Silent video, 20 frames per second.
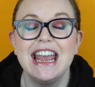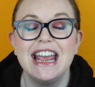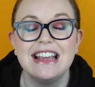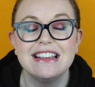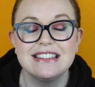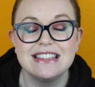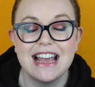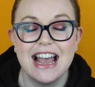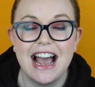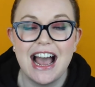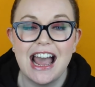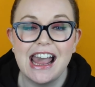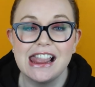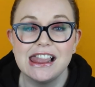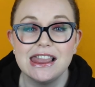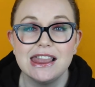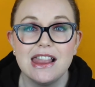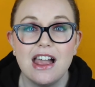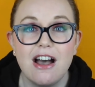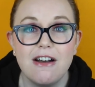is that I
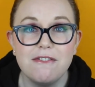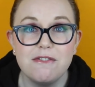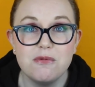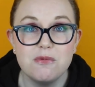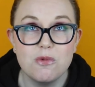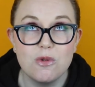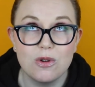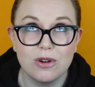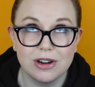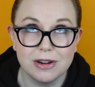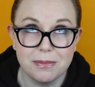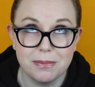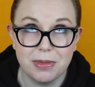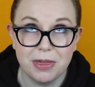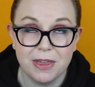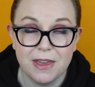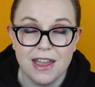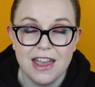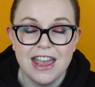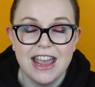love
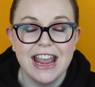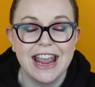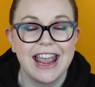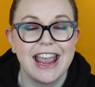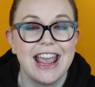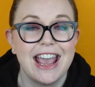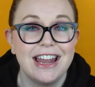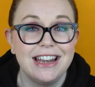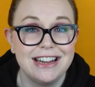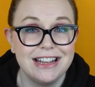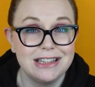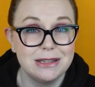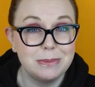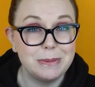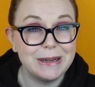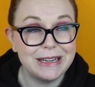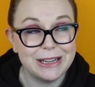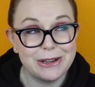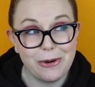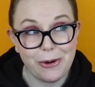warmth, and it's
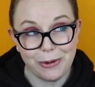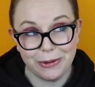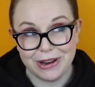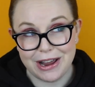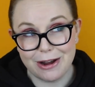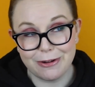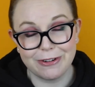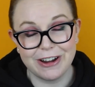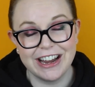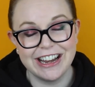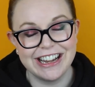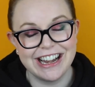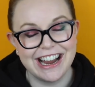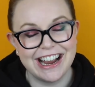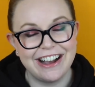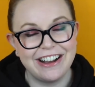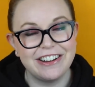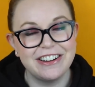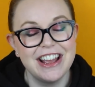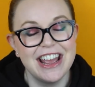pretty cold out right
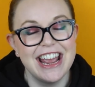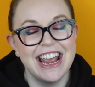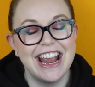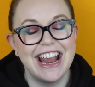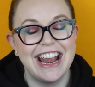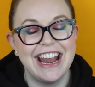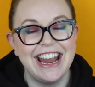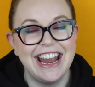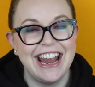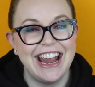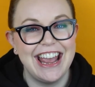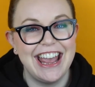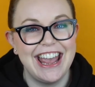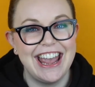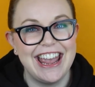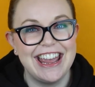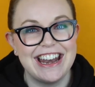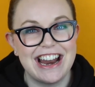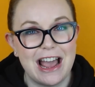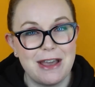now,
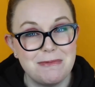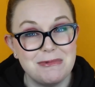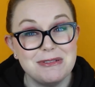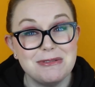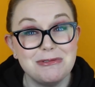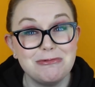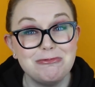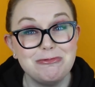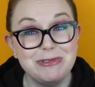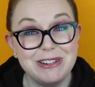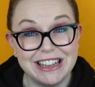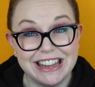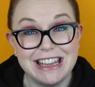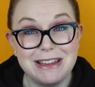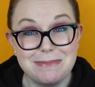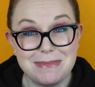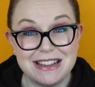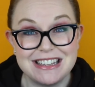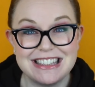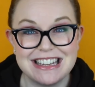and I'm gonna be
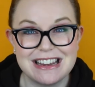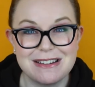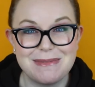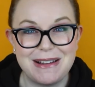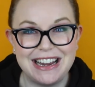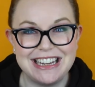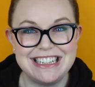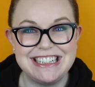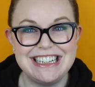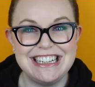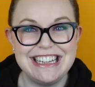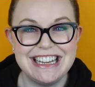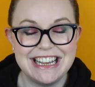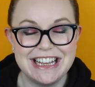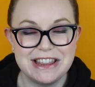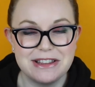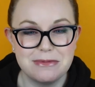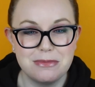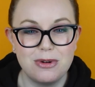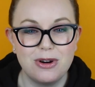really missing my tea
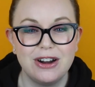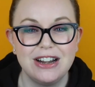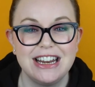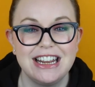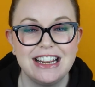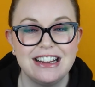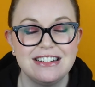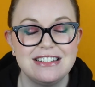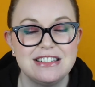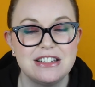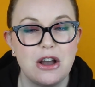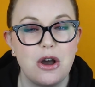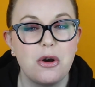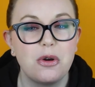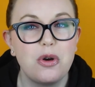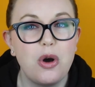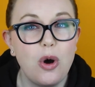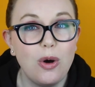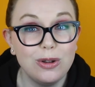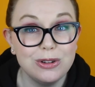in the morning,
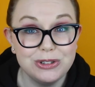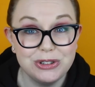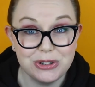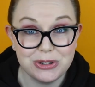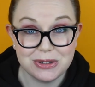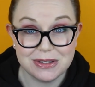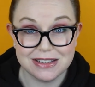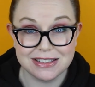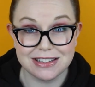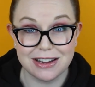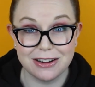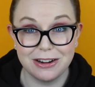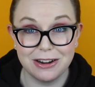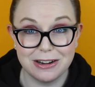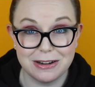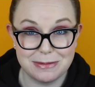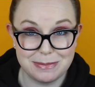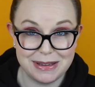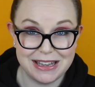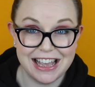so cold juices are
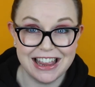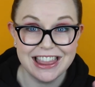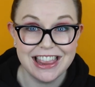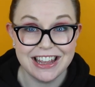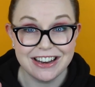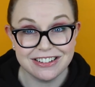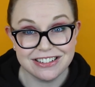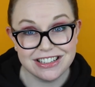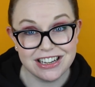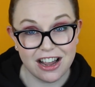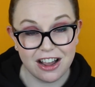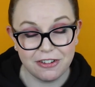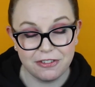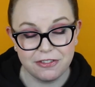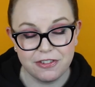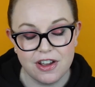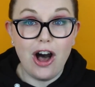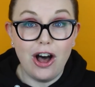gonna be a little tough.